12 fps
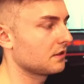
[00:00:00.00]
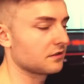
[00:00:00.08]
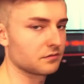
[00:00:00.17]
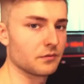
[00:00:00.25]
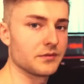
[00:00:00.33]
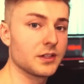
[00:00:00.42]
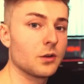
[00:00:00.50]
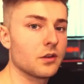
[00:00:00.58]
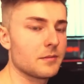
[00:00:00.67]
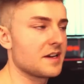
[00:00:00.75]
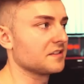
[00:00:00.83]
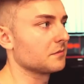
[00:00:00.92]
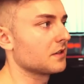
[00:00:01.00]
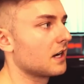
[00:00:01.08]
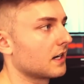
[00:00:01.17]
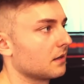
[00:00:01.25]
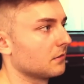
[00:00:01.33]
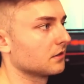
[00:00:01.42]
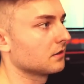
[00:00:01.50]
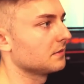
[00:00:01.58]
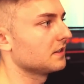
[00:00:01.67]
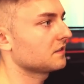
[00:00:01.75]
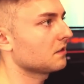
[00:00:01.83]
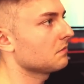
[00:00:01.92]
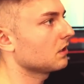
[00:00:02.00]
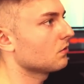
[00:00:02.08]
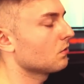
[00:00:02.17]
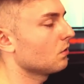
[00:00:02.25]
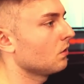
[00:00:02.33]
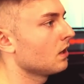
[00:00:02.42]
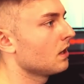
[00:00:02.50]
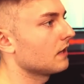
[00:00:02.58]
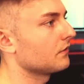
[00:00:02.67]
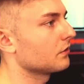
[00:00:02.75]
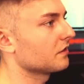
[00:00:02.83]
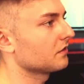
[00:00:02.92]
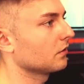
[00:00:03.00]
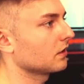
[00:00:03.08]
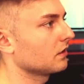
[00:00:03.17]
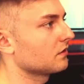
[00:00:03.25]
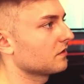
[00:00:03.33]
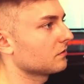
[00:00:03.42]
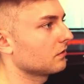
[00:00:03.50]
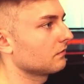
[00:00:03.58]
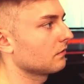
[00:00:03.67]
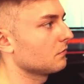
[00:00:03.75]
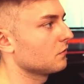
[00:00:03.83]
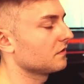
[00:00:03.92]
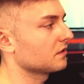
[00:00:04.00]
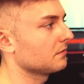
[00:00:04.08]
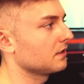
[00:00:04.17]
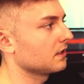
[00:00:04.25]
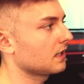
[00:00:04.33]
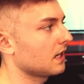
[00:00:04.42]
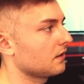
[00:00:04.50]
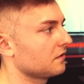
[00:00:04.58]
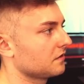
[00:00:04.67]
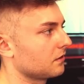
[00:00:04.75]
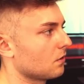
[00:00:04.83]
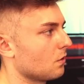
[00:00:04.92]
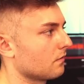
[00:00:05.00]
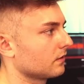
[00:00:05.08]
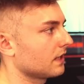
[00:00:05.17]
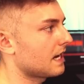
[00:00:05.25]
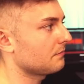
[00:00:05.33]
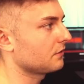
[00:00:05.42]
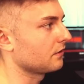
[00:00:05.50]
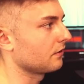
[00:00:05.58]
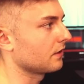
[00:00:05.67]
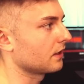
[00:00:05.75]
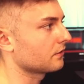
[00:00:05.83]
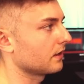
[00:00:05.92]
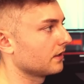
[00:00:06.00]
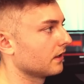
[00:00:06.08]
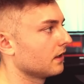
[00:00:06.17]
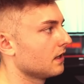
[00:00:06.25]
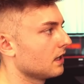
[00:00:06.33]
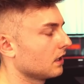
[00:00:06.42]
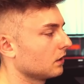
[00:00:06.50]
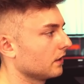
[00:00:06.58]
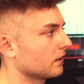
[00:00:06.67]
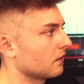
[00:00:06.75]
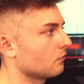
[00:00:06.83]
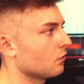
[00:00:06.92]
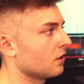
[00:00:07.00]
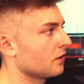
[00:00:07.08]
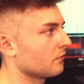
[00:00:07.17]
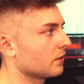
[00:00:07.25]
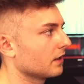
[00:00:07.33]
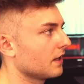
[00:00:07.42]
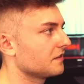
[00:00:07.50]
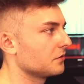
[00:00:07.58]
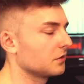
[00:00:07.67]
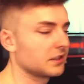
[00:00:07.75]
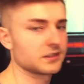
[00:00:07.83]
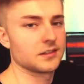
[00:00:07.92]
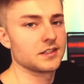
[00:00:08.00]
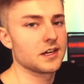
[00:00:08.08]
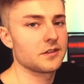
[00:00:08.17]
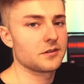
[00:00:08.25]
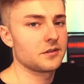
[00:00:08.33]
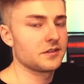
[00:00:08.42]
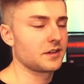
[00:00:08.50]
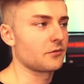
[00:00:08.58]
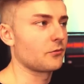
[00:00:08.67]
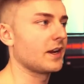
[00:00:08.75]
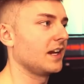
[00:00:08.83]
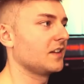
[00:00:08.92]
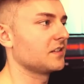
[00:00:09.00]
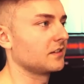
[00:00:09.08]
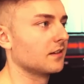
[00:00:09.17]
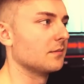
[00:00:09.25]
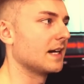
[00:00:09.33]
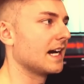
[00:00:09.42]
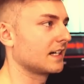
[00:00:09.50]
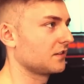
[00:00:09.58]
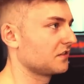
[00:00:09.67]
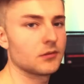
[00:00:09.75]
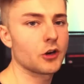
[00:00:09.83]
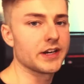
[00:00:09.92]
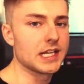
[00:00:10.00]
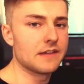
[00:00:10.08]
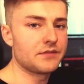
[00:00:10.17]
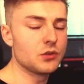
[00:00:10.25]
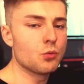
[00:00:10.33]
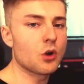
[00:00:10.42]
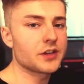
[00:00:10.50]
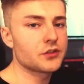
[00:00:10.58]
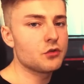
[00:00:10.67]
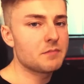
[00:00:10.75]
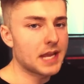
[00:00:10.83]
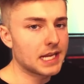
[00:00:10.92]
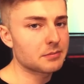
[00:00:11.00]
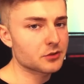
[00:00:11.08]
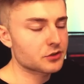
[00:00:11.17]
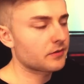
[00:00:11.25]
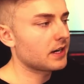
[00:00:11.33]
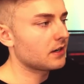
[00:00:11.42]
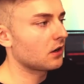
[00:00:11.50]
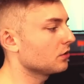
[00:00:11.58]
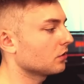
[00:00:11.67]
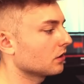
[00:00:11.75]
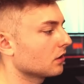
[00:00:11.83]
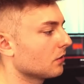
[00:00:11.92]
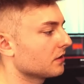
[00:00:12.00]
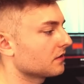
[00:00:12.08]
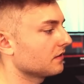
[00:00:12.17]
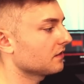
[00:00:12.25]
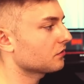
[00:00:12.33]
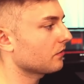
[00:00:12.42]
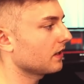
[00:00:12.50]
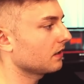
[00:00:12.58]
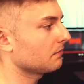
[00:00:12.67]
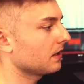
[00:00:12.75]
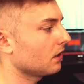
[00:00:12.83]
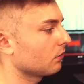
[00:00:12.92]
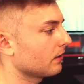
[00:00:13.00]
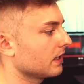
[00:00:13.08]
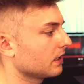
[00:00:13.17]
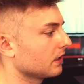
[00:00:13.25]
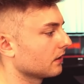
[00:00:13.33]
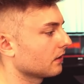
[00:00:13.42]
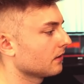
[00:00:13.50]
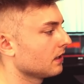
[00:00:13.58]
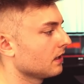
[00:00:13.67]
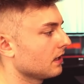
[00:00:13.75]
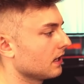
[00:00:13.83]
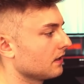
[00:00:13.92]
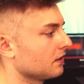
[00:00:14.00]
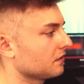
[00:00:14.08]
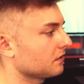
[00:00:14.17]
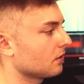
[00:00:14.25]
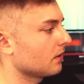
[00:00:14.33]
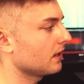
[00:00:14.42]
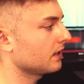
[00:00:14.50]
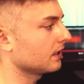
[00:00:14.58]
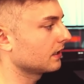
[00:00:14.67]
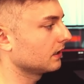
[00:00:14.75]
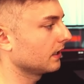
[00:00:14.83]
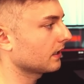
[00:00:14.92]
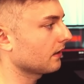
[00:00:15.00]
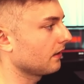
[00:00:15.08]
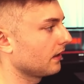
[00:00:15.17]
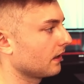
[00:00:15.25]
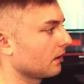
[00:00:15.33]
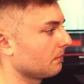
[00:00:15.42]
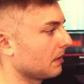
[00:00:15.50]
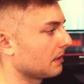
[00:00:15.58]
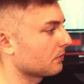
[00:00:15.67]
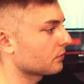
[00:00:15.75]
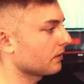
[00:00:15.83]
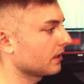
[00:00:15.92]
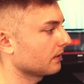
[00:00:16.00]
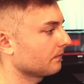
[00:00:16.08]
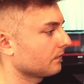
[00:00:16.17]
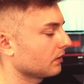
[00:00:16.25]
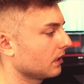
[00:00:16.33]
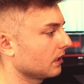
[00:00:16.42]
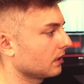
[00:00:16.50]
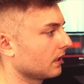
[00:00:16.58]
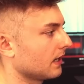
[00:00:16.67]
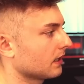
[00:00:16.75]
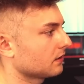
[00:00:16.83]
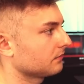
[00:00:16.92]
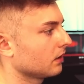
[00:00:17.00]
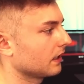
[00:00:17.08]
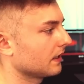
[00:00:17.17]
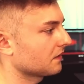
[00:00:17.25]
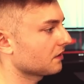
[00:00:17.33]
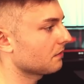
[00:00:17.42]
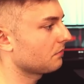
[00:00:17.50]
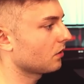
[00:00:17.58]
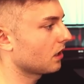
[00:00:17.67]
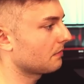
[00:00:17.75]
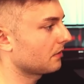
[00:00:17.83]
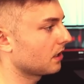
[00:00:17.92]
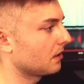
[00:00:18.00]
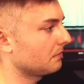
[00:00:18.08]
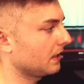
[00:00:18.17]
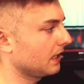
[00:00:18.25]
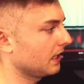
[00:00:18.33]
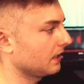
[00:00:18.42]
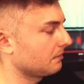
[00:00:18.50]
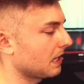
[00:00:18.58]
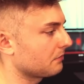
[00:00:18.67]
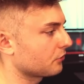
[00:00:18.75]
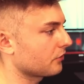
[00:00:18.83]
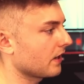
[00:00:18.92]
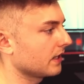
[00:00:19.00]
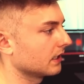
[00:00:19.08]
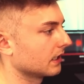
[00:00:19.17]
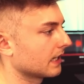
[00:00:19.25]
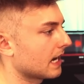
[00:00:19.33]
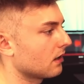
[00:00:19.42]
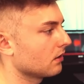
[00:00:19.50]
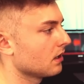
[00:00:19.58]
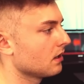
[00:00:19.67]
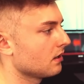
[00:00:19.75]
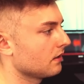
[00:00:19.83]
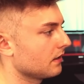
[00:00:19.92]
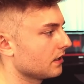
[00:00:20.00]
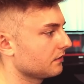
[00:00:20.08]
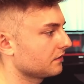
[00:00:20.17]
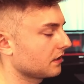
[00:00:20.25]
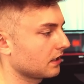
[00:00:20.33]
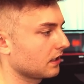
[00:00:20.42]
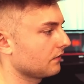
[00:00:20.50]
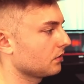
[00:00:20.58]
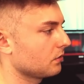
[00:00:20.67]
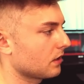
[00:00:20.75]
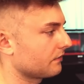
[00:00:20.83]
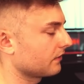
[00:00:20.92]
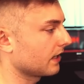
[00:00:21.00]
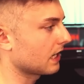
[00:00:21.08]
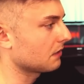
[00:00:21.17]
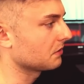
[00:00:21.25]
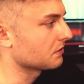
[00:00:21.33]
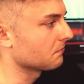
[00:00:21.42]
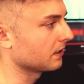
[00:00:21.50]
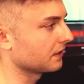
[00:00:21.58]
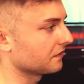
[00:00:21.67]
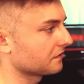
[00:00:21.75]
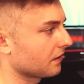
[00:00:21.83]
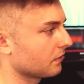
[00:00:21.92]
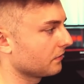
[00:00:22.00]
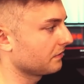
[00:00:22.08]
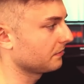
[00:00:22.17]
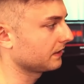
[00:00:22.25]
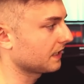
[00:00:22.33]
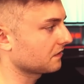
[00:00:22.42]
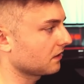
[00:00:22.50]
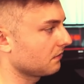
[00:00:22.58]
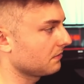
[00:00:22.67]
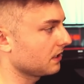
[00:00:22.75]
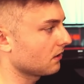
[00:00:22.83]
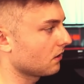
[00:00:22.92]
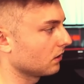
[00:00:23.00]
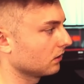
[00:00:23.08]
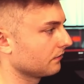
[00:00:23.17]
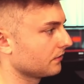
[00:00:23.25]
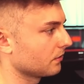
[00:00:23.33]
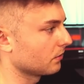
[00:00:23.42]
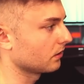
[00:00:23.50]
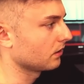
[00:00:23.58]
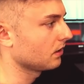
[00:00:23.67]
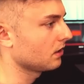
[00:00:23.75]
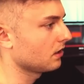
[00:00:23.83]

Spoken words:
and then just reveal them as I'm talking about them. And this can be cool if you're just looking to sort of remove some indicators that are overlapped and you're not trying to click on one, realize you clicked on the other, and then erase and go back. All right, if you want to paper trade, you can go into this trading panel right here, and then just go ahead and click their paper trading, hit connect. Okay, that's gonna pop up a paper trading account. It's gonna give you, I forget how much money to start with, but that's gonna be all of your